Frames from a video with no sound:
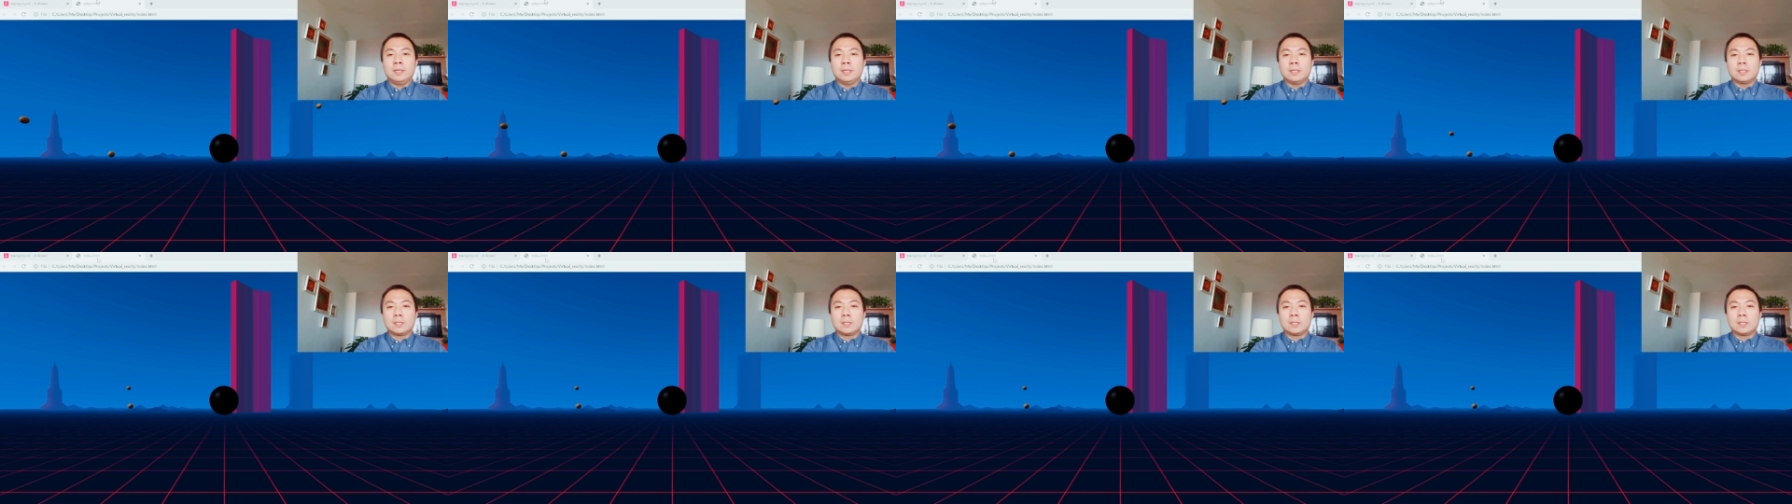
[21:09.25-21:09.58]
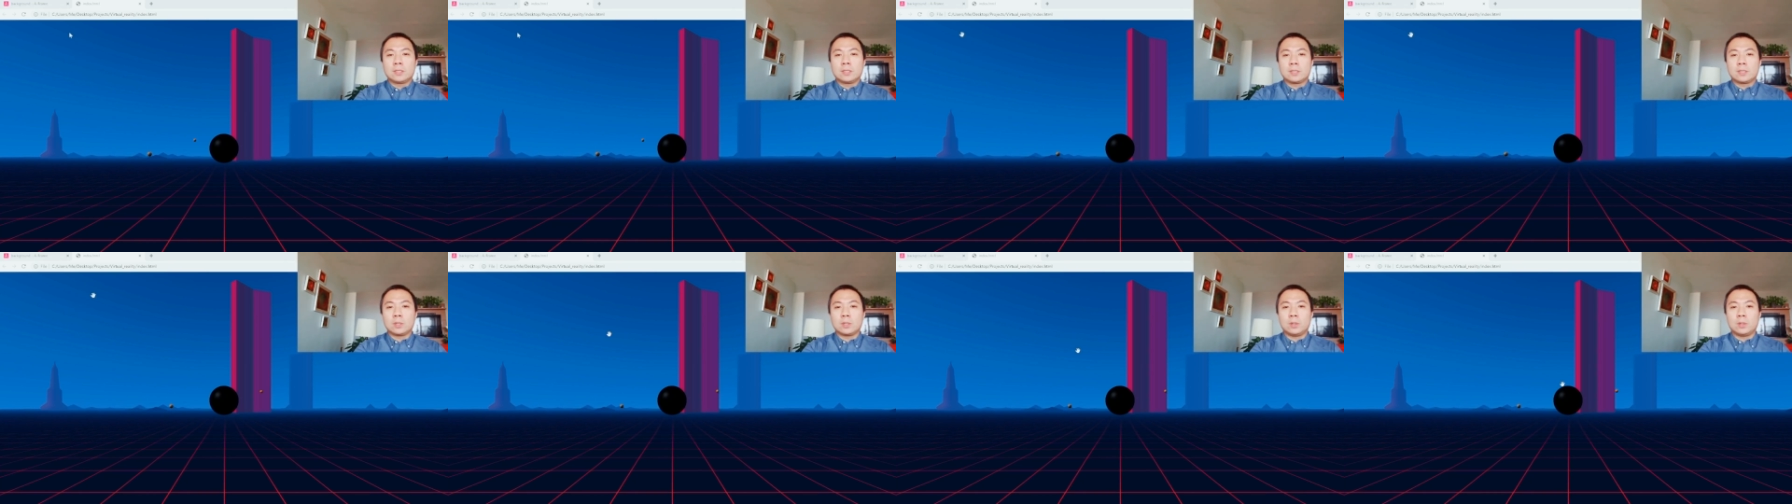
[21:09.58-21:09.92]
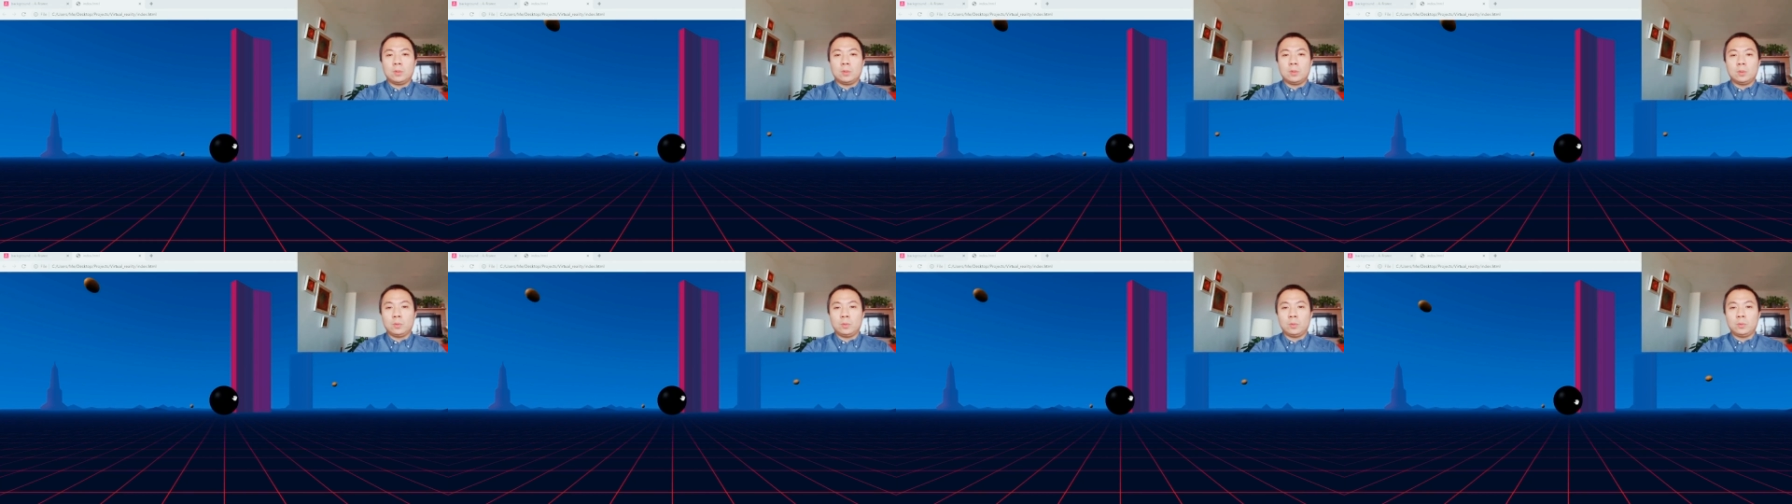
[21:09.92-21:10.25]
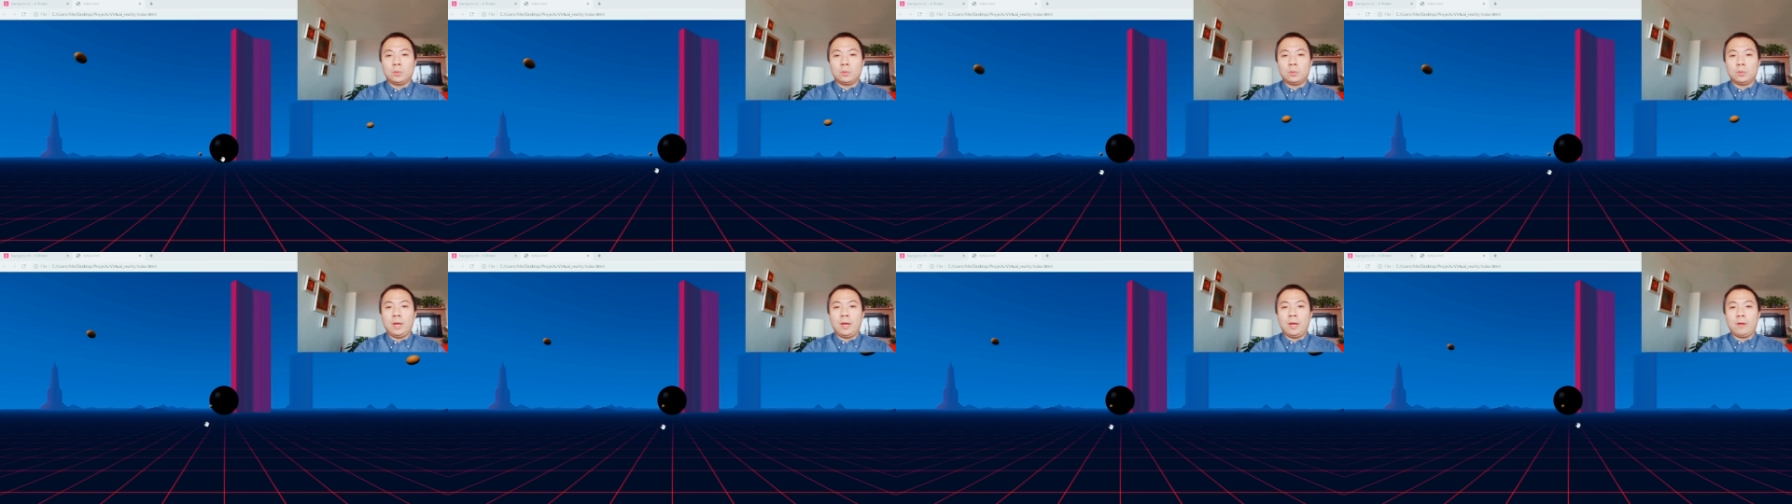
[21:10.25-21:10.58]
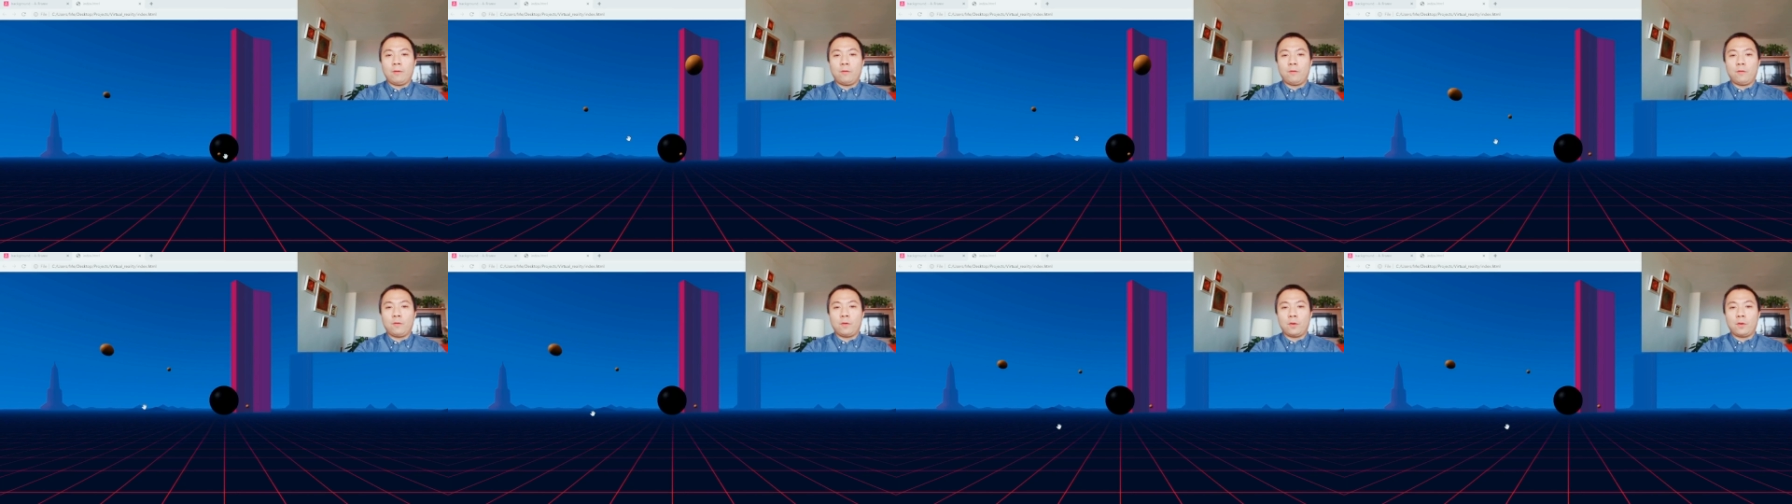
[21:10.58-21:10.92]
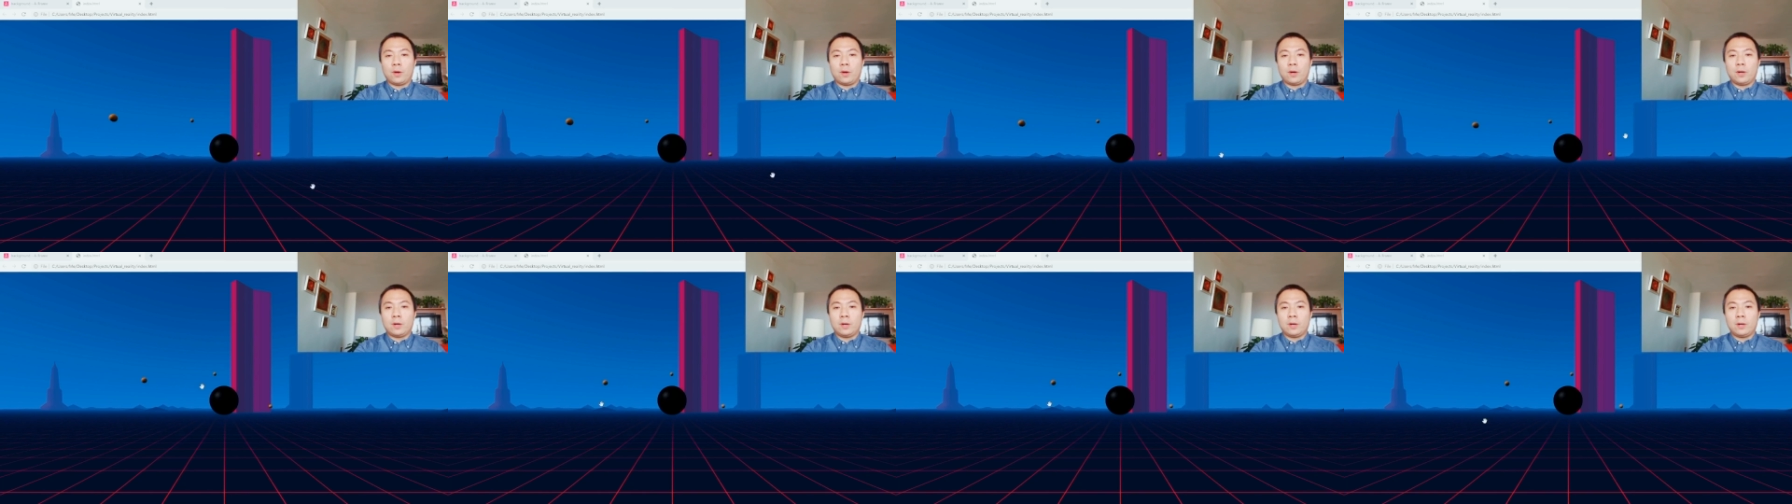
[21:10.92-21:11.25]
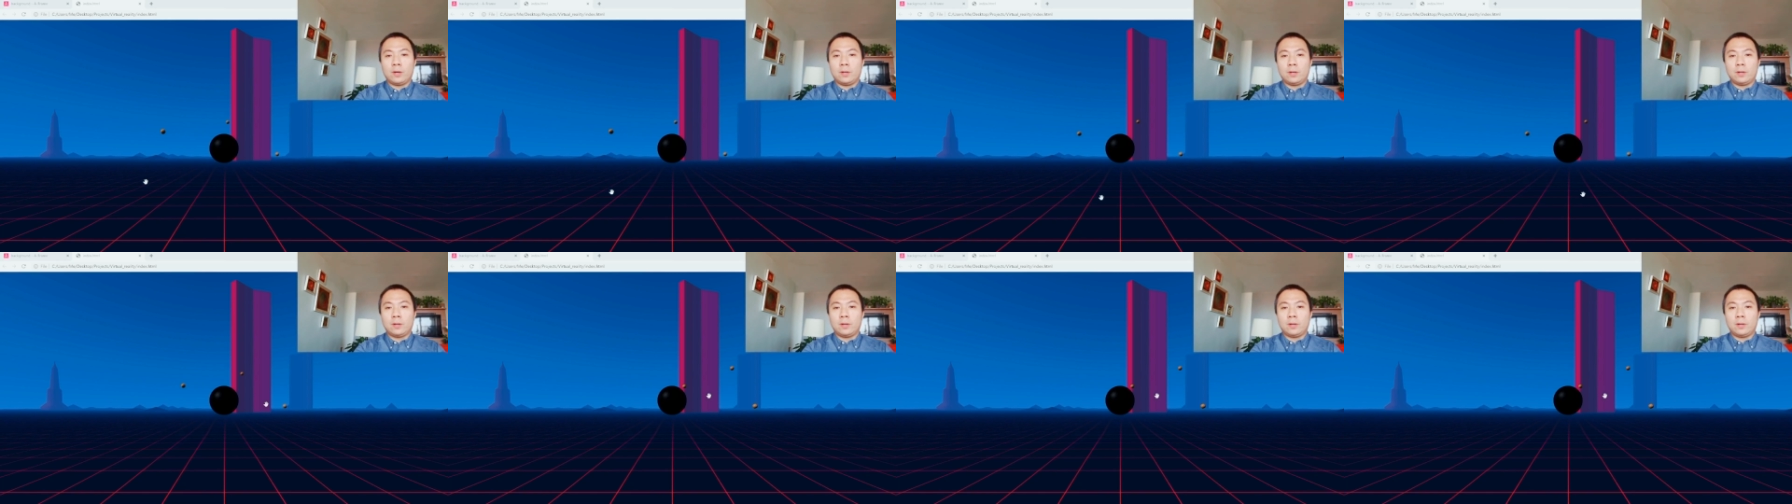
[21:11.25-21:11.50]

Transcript: So yeah, if you're